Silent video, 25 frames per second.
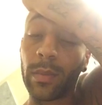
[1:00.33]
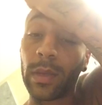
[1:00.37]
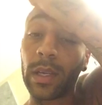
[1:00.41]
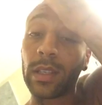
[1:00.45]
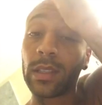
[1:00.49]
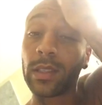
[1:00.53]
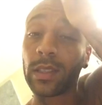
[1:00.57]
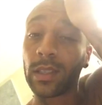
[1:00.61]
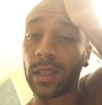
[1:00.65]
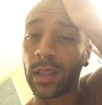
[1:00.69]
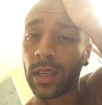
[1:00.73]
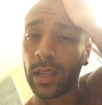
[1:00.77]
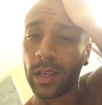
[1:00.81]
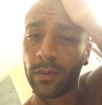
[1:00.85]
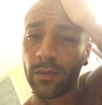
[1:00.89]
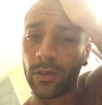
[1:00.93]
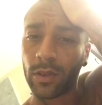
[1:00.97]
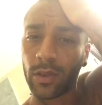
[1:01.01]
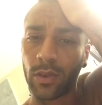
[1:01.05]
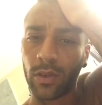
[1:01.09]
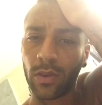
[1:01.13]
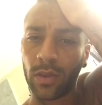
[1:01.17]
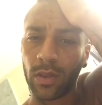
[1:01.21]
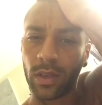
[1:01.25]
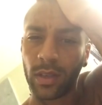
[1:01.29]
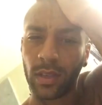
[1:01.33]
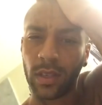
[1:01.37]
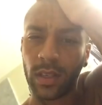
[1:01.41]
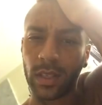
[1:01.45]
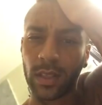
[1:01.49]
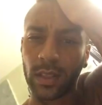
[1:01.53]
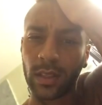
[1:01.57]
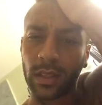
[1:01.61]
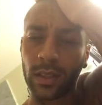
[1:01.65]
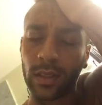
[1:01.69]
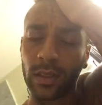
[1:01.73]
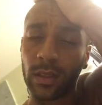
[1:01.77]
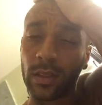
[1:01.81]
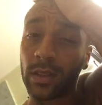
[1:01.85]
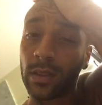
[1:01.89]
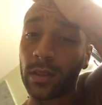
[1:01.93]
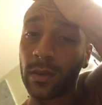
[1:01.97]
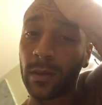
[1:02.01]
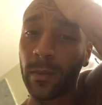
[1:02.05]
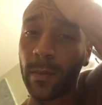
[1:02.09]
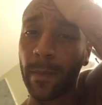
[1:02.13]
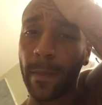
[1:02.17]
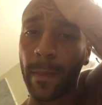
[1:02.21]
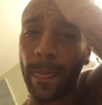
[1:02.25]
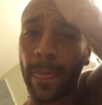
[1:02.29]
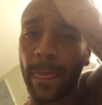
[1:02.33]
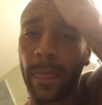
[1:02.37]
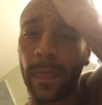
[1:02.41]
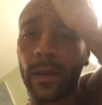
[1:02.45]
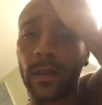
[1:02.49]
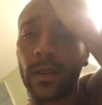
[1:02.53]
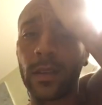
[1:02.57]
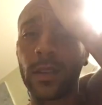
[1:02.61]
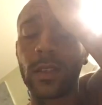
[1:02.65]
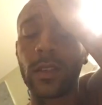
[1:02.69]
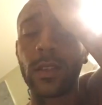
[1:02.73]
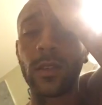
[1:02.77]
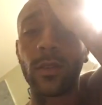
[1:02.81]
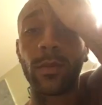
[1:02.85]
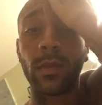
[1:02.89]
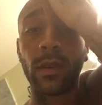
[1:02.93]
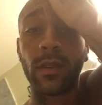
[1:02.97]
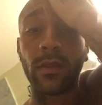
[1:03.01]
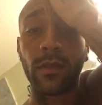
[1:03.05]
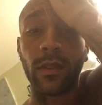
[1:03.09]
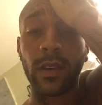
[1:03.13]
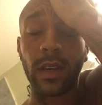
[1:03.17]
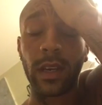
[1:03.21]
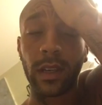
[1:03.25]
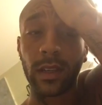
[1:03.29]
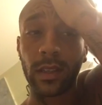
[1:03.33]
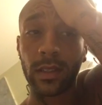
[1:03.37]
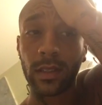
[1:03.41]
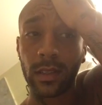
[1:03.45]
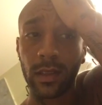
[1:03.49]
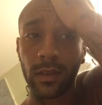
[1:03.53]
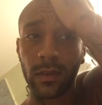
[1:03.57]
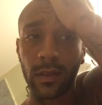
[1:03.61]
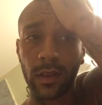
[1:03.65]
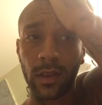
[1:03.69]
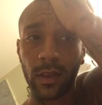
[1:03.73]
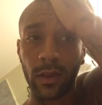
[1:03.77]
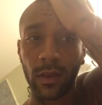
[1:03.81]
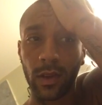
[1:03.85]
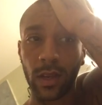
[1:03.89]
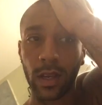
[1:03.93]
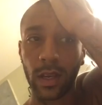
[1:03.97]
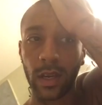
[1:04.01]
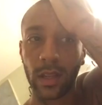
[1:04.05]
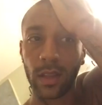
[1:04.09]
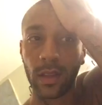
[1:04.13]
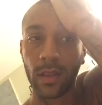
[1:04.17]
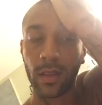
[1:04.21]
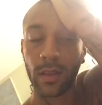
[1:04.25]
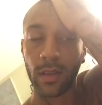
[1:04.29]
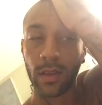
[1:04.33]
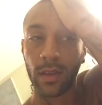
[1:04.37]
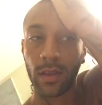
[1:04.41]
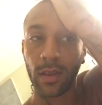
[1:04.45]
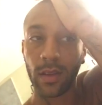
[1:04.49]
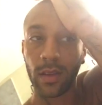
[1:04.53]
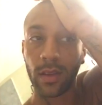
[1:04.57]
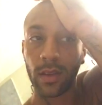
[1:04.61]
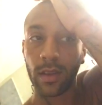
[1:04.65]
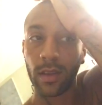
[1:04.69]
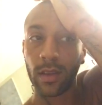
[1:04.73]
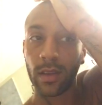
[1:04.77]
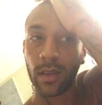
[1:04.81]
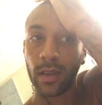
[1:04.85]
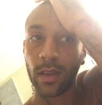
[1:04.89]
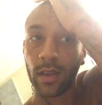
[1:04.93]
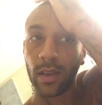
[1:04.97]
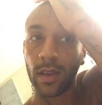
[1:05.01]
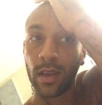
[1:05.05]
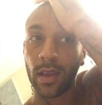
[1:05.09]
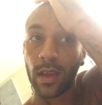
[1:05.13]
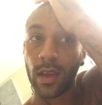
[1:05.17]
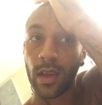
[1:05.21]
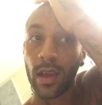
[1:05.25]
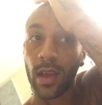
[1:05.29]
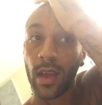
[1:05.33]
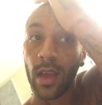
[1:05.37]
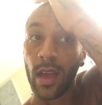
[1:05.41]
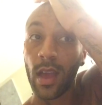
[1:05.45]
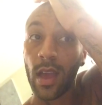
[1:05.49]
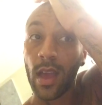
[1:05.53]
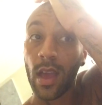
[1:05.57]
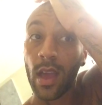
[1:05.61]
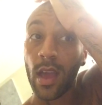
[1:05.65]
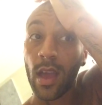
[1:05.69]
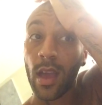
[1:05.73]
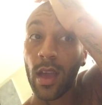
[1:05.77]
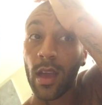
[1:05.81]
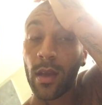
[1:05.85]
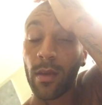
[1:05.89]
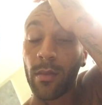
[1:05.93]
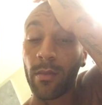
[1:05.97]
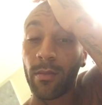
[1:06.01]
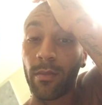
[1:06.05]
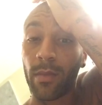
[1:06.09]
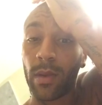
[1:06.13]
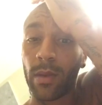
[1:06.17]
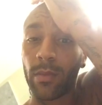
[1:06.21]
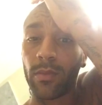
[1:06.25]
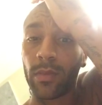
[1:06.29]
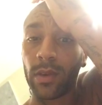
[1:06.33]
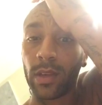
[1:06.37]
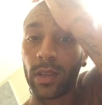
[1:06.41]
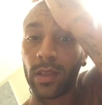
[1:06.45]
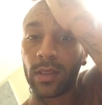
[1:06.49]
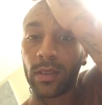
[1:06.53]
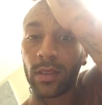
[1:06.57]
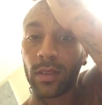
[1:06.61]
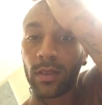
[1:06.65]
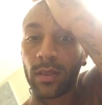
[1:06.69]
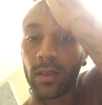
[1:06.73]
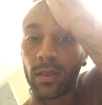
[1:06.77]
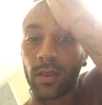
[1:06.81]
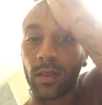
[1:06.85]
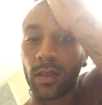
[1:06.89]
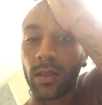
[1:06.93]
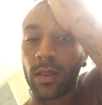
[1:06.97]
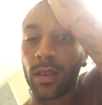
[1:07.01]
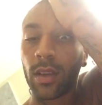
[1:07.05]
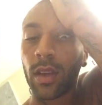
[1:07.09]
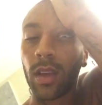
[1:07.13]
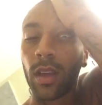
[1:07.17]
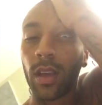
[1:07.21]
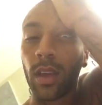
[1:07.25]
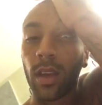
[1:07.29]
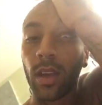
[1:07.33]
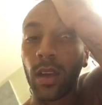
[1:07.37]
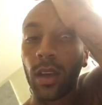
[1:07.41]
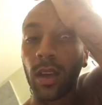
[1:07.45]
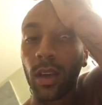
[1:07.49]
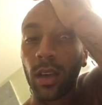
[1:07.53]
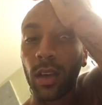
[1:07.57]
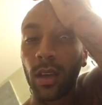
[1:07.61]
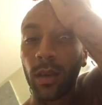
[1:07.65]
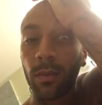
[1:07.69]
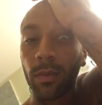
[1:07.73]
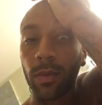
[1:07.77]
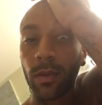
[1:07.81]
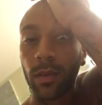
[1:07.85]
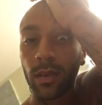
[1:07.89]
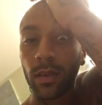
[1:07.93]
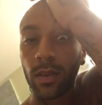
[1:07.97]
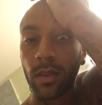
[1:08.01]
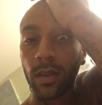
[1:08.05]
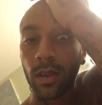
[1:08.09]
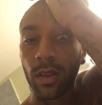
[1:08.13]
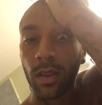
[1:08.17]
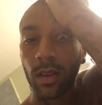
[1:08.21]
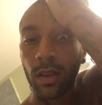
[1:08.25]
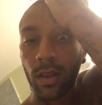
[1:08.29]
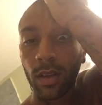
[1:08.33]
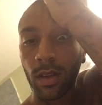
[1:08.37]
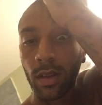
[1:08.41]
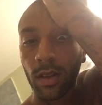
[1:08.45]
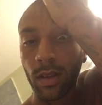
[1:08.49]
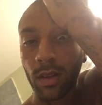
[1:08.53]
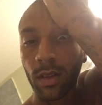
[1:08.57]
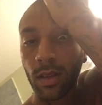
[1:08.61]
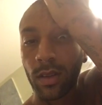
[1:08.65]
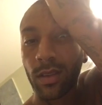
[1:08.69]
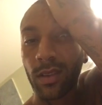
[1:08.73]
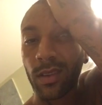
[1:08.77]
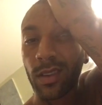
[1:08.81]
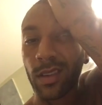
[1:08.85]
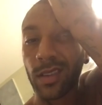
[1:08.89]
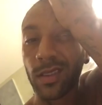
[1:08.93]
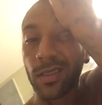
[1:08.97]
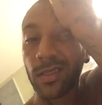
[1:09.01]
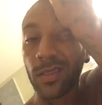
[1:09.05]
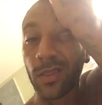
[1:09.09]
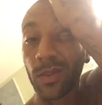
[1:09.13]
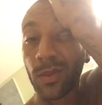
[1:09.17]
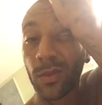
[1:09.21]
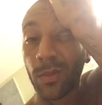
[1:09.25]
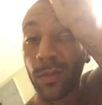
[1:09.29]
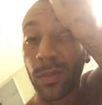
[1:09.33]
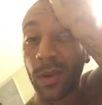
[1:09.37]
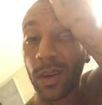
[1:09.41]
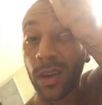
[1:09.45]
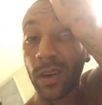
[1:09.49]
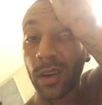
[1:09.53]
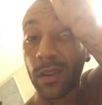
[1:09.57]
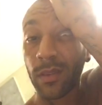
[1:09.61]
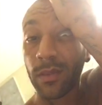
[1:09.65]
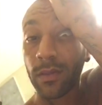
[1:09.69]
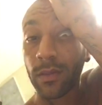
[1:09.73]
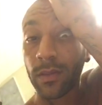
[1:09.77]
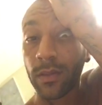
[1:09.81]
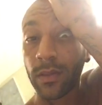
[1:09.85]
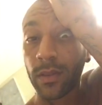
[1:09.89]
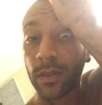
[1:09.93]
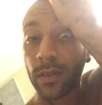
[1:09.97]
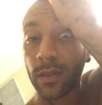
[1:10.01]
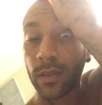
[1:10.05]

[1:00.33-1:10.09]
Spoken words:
basically I'm recording this because she'll be vexed if I don't get the memories on tape. That's so buff.